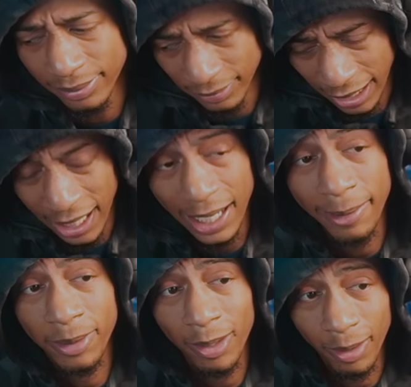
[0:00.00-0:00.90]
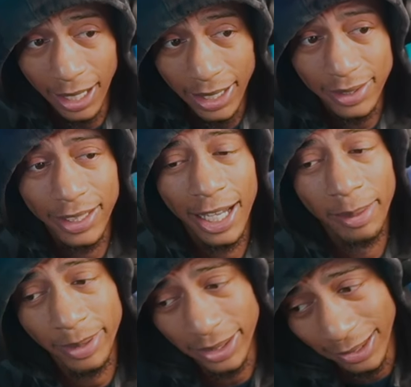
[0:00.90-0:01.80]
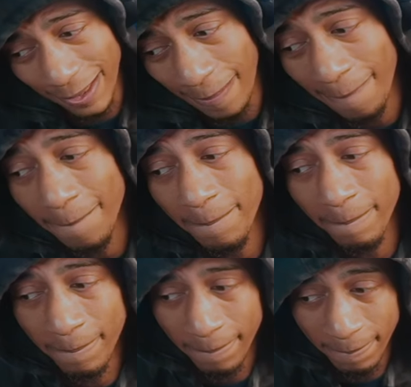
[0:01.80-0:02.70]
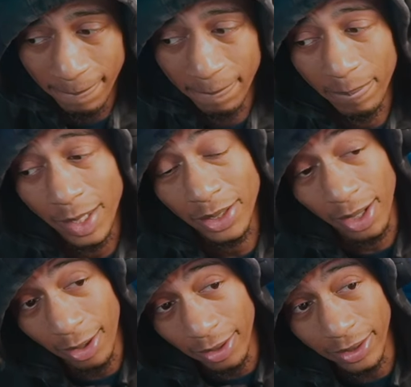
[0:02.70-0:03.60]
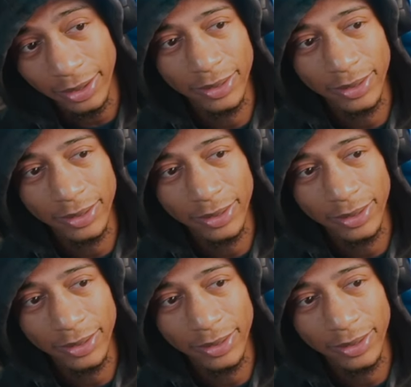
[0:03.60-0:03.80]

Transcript: I ain't even gonna lie to y'all, bro. This hard.